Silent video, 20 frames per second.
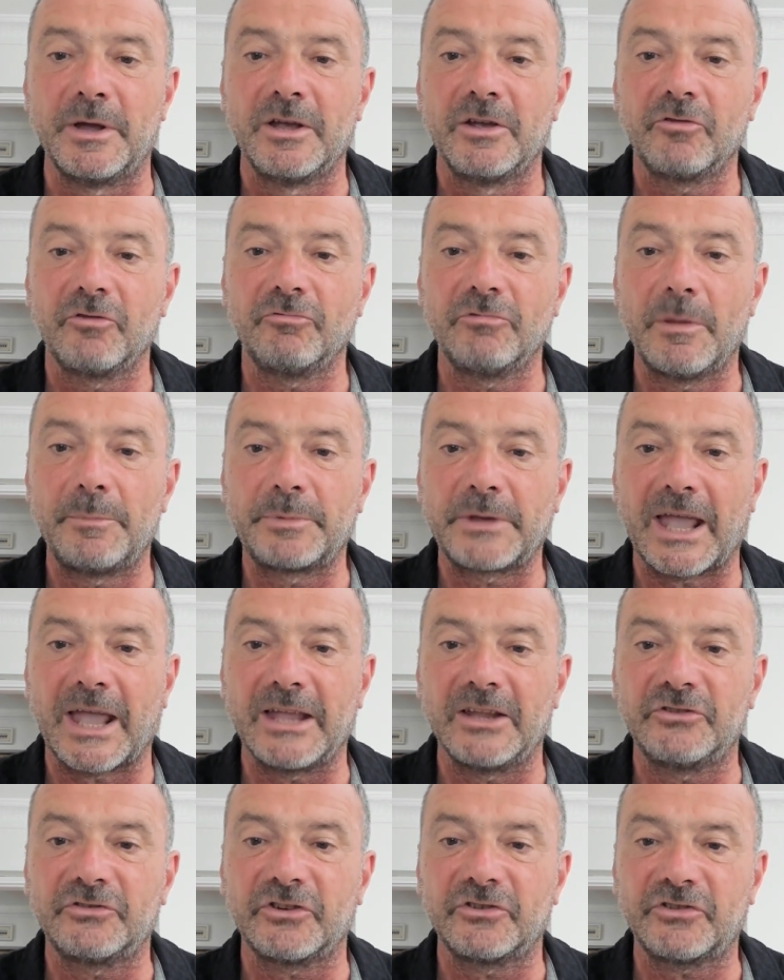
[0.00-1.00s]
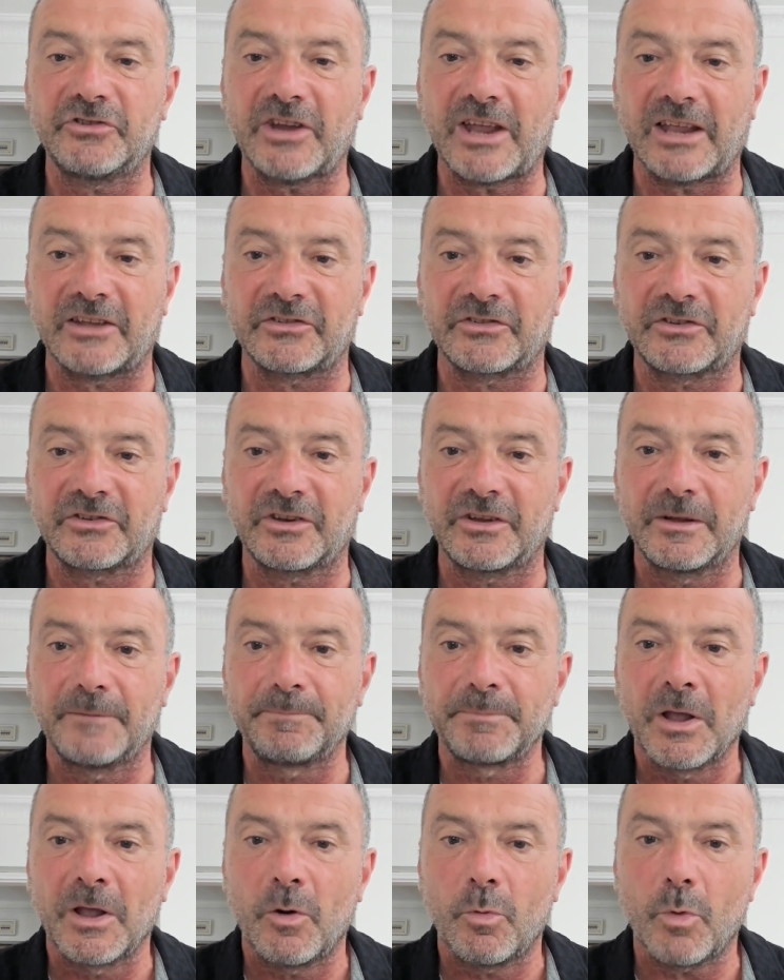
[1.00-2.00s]
rib cage, and chest,
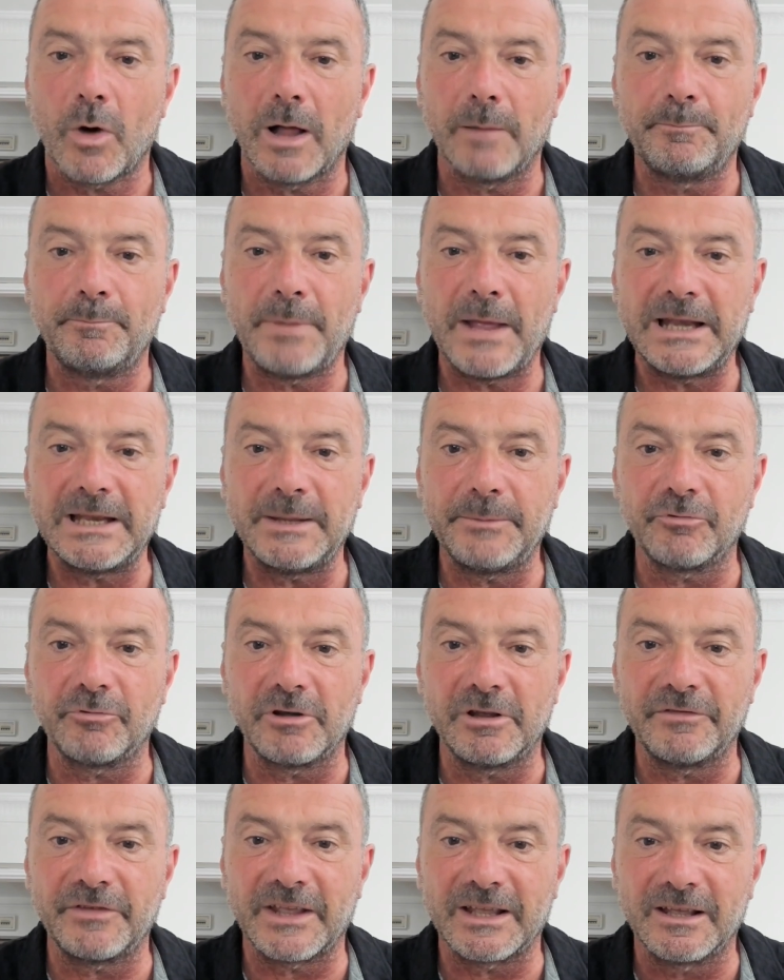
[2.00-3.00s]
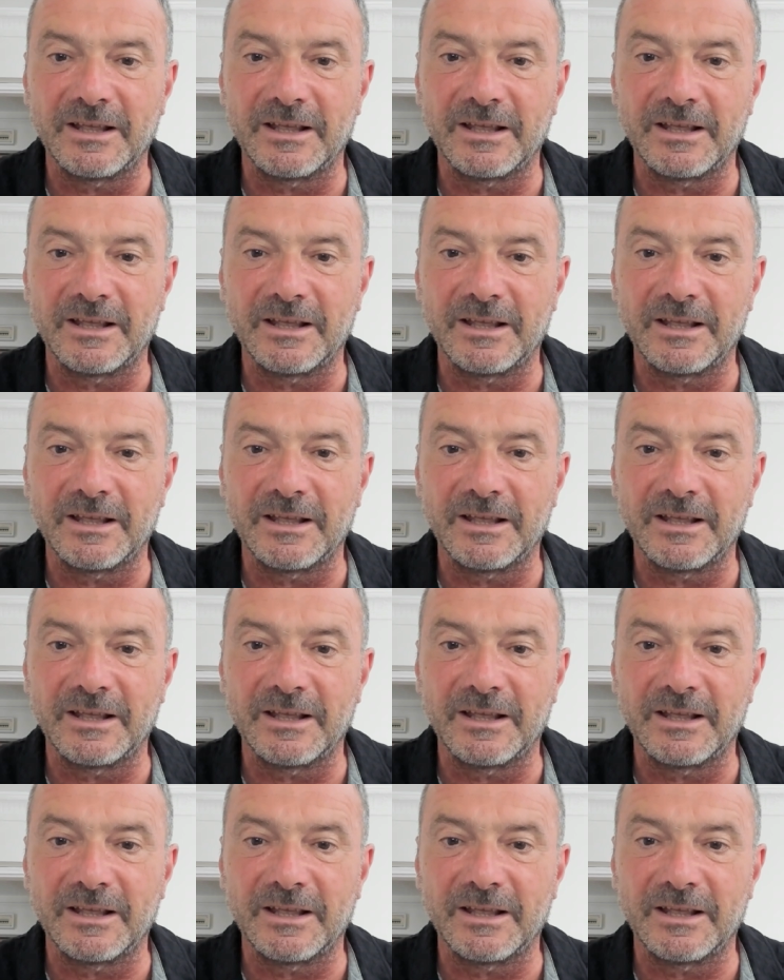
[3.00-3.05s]
while belly breathing